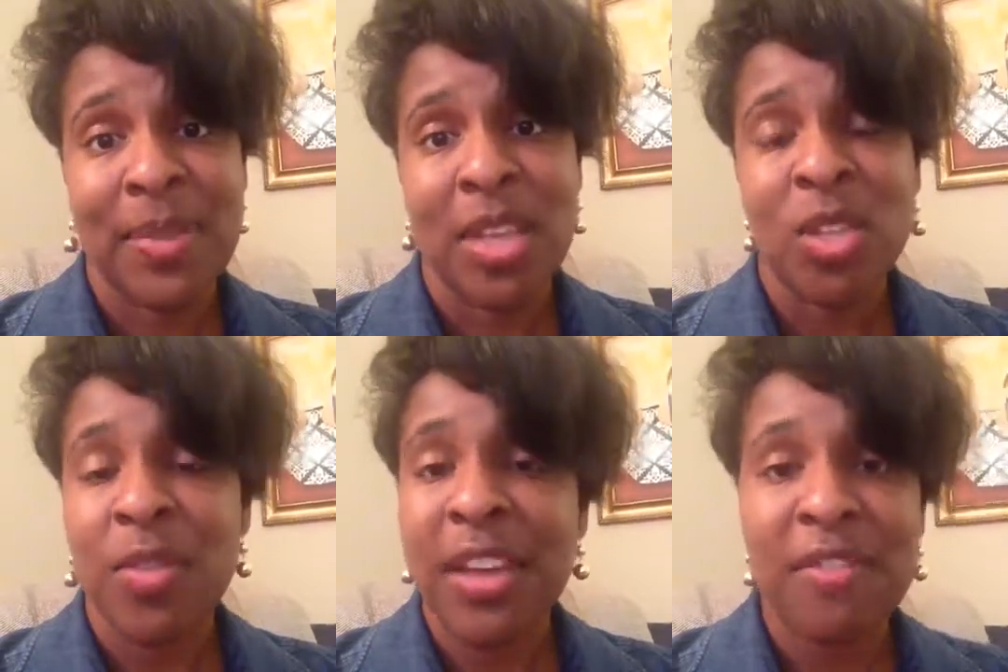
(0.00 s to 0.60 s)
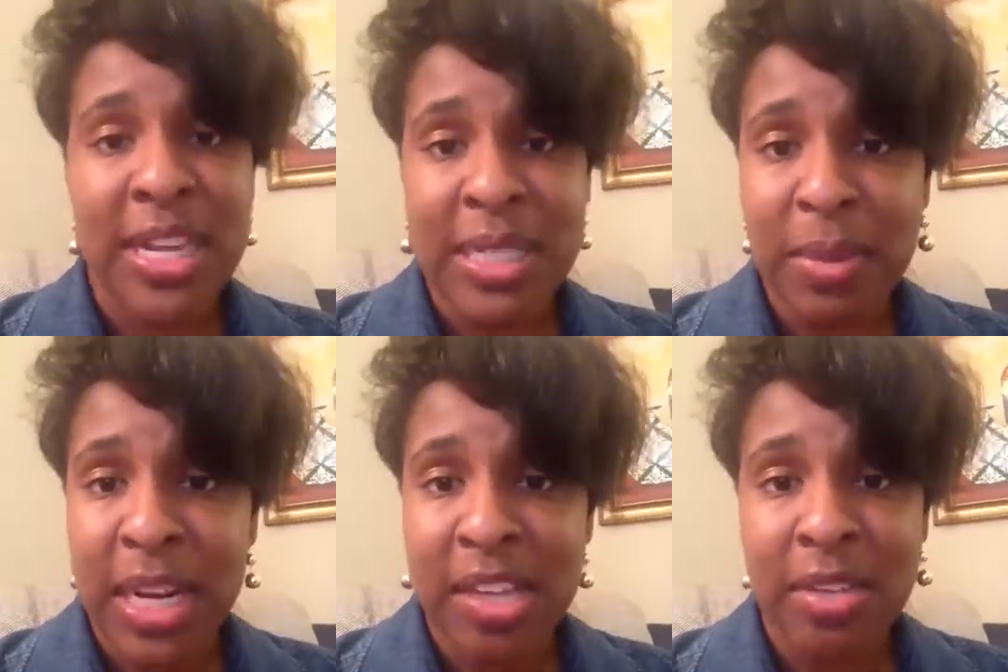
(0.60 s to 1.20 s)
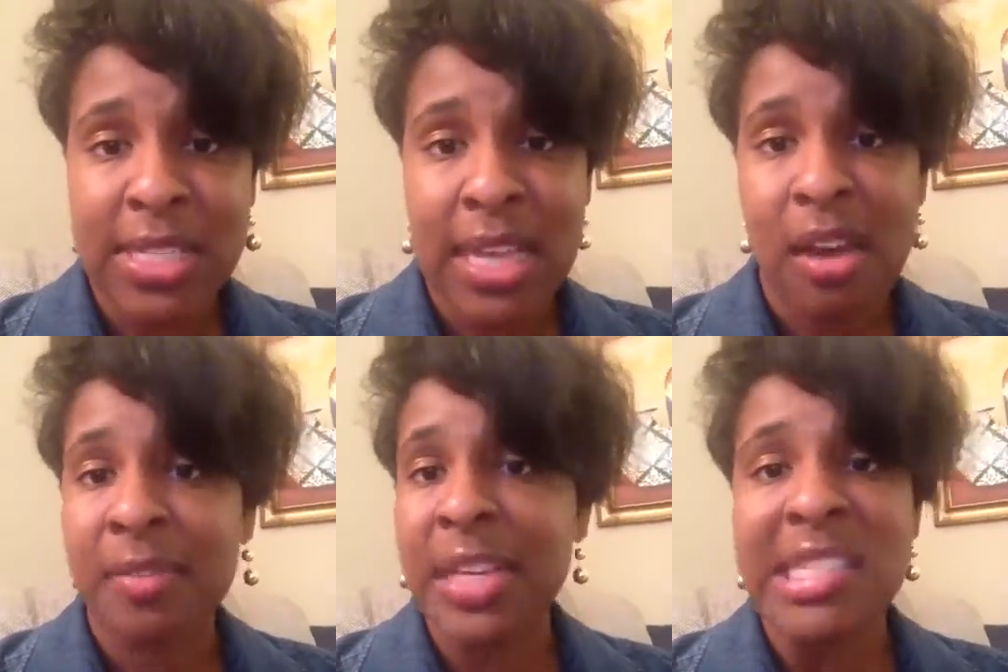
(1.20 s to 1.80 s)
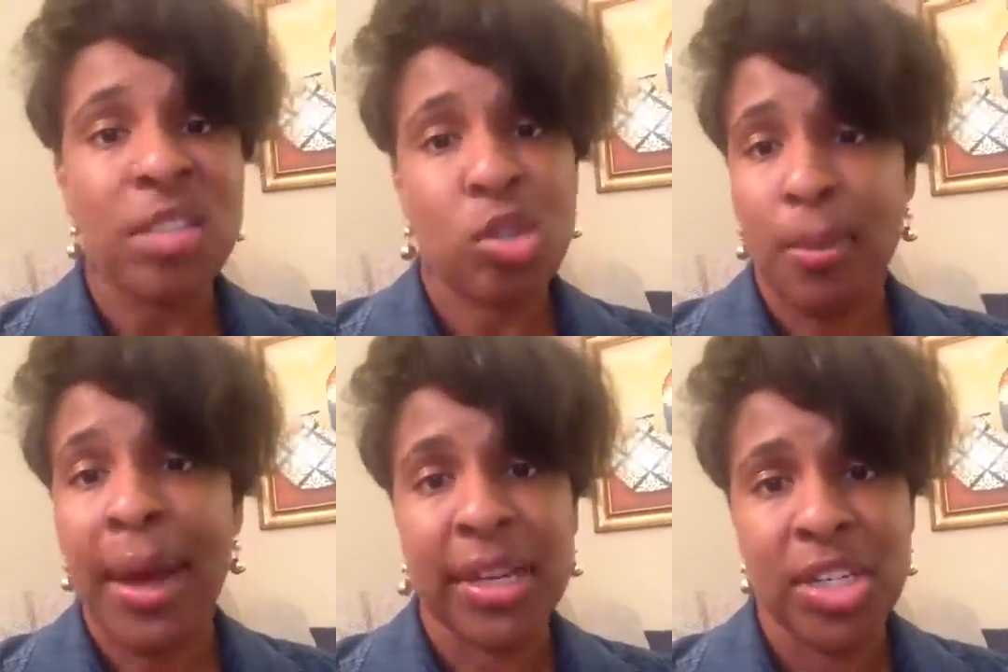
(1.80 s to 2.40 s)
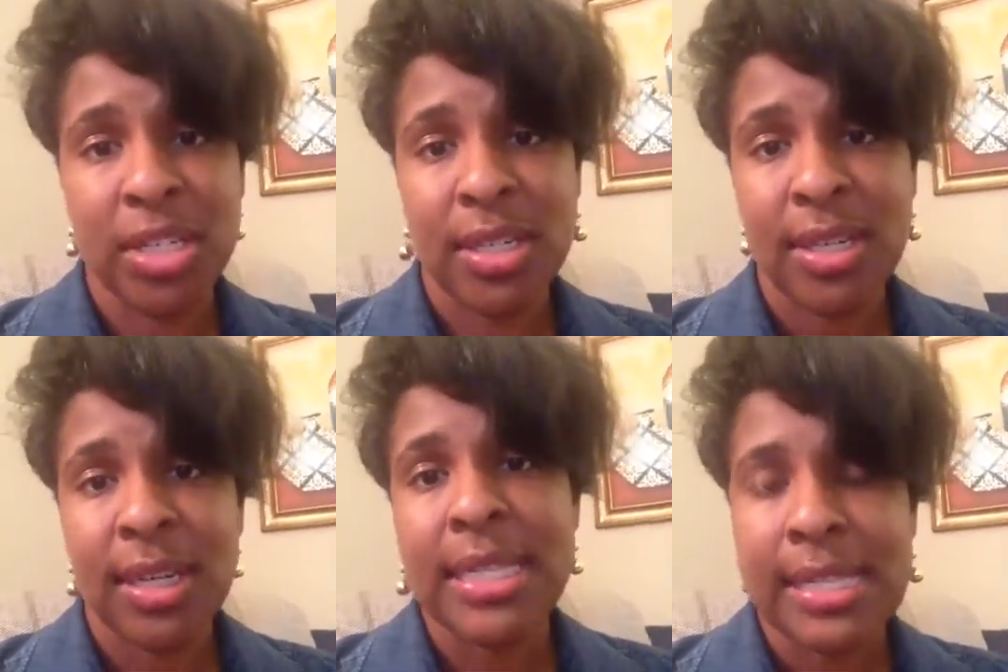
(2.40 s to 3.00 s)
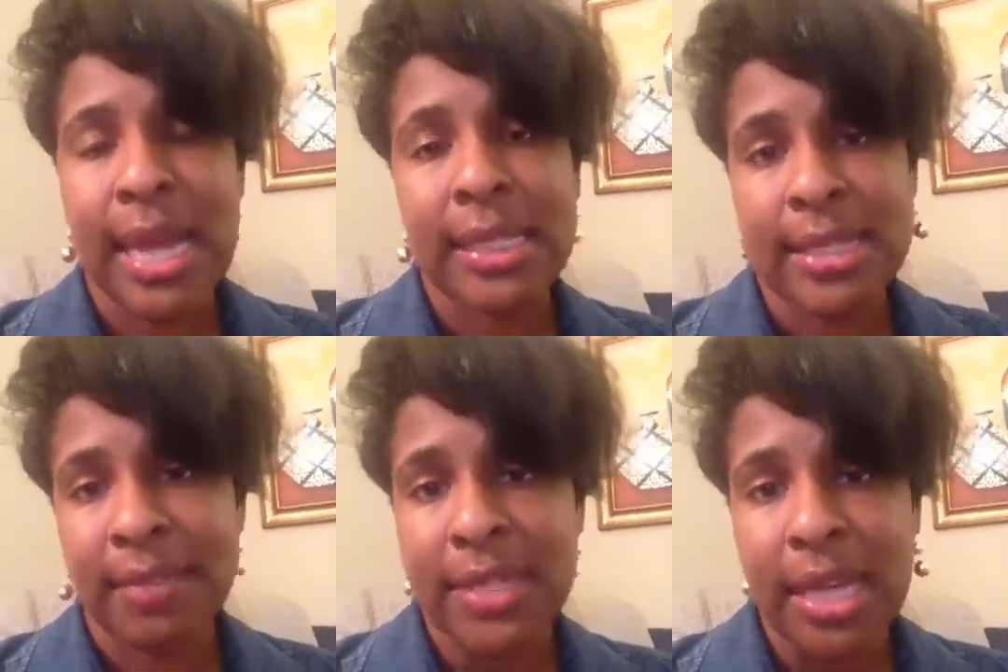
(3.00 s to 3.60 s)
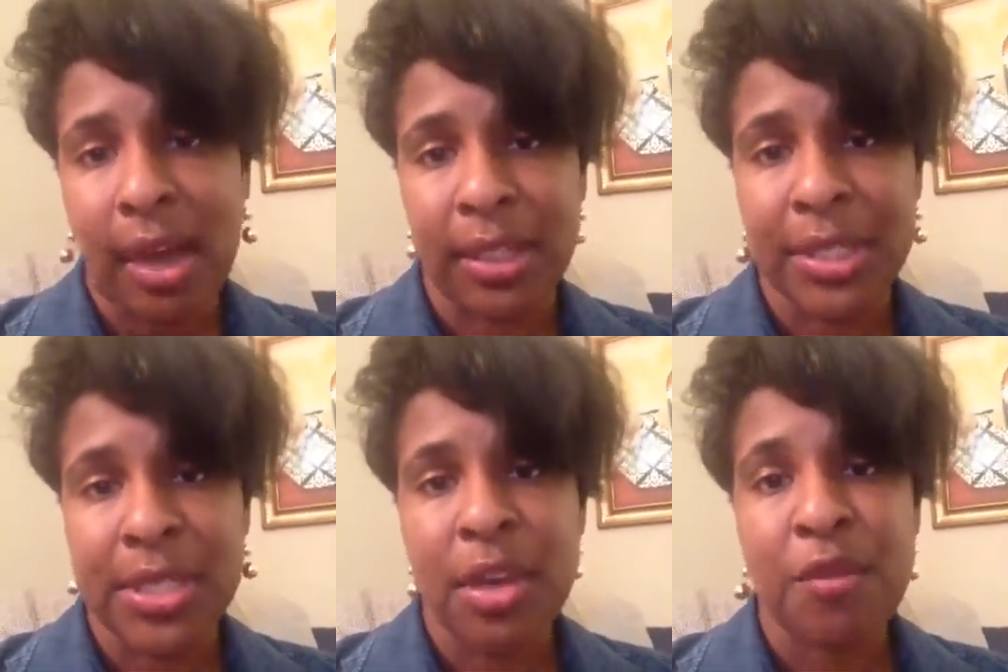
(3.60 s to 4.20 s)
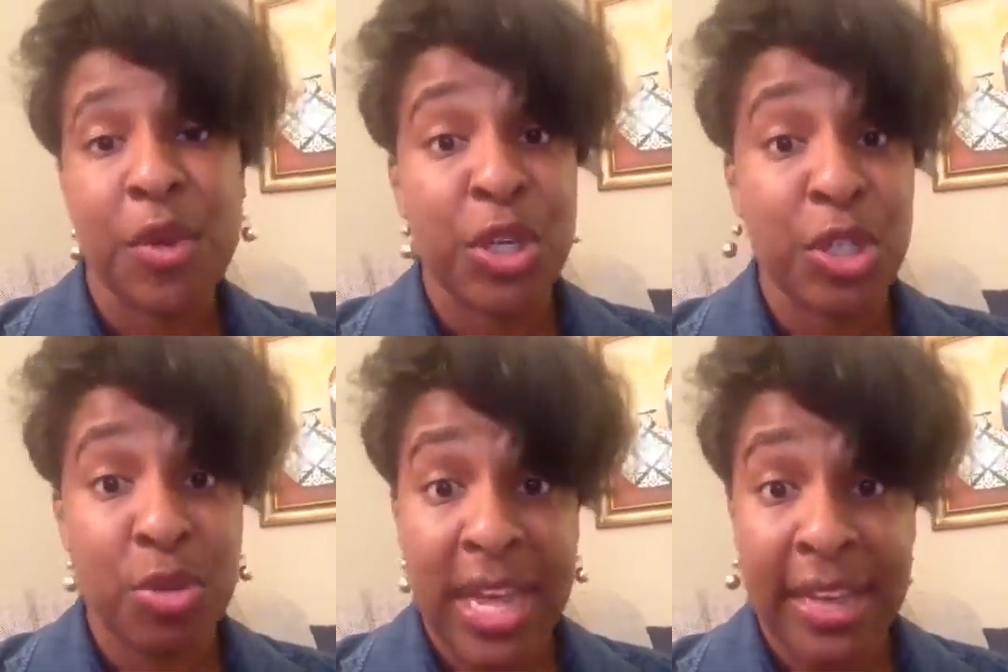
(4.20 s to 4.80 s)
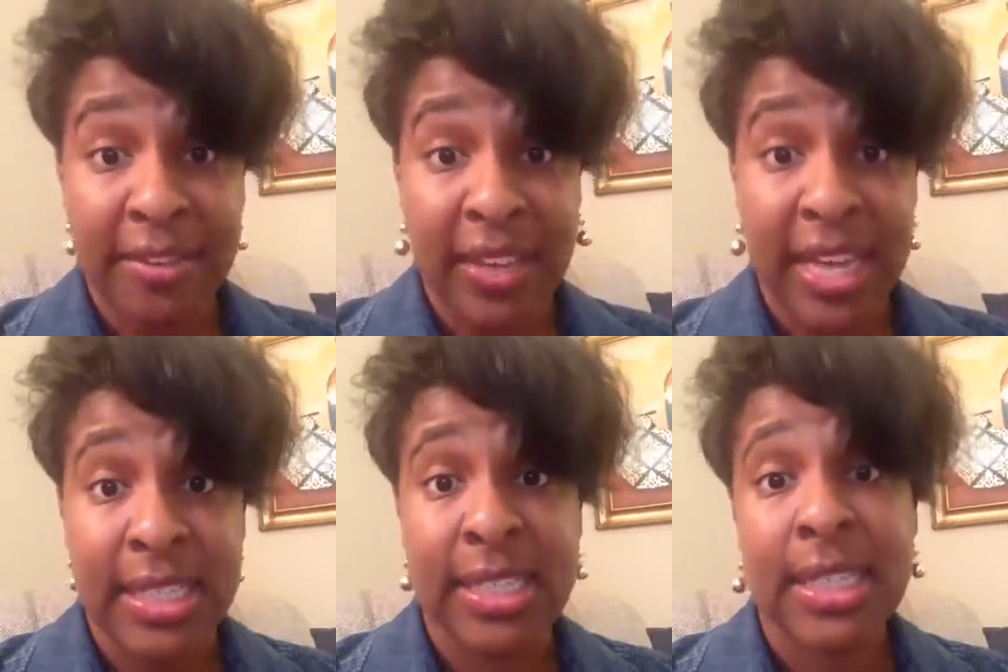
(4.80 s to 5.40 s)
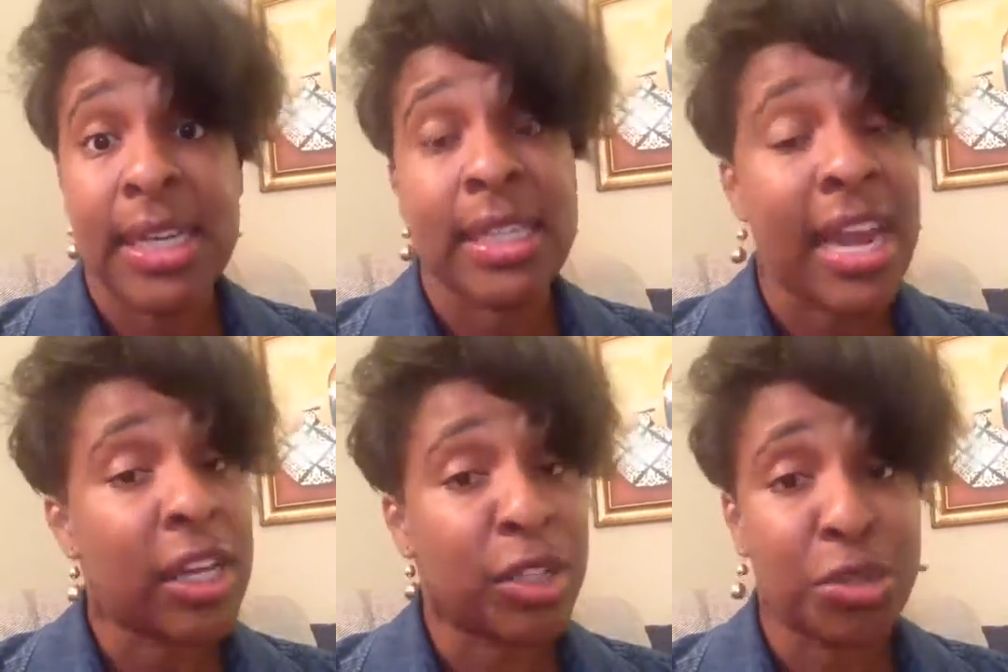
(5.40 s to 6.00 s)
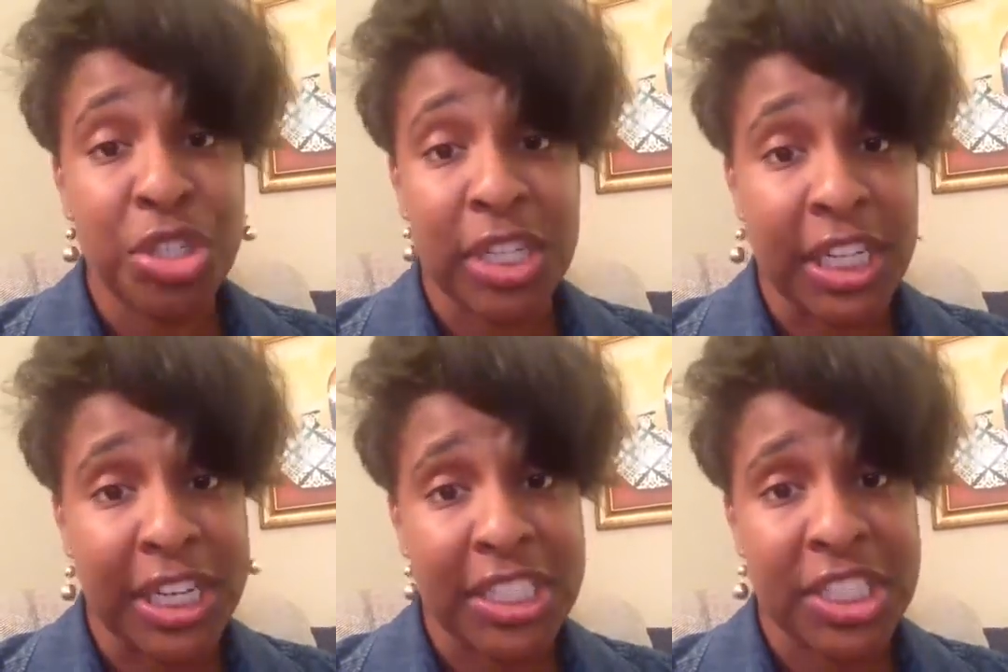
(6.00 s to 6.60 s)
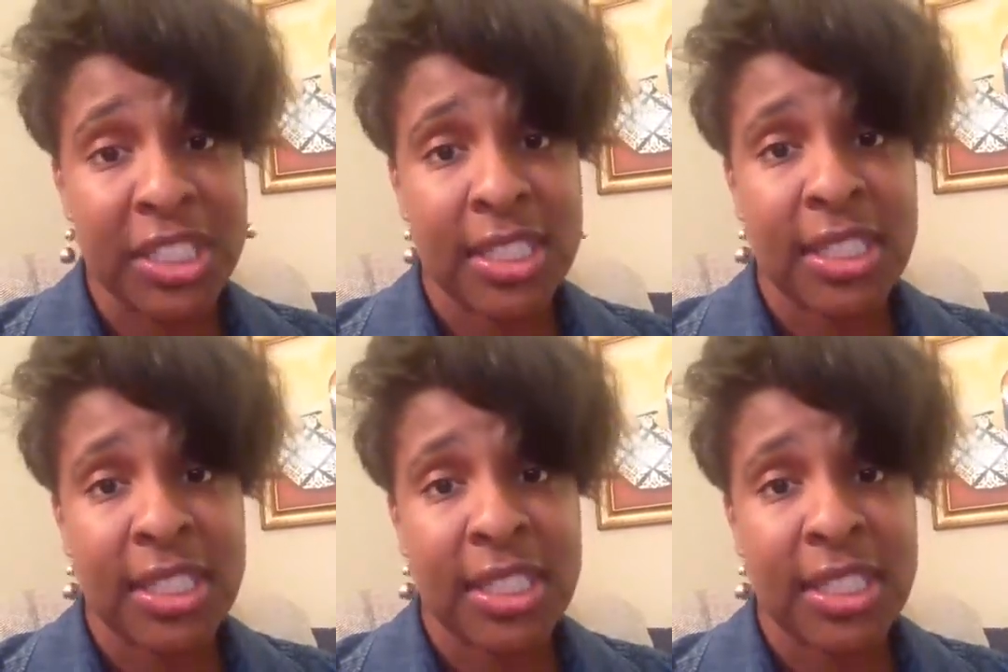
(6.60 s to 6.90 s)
So the investment in yourself isn't too much. It's $97 for a 2-day event that includes your lunch.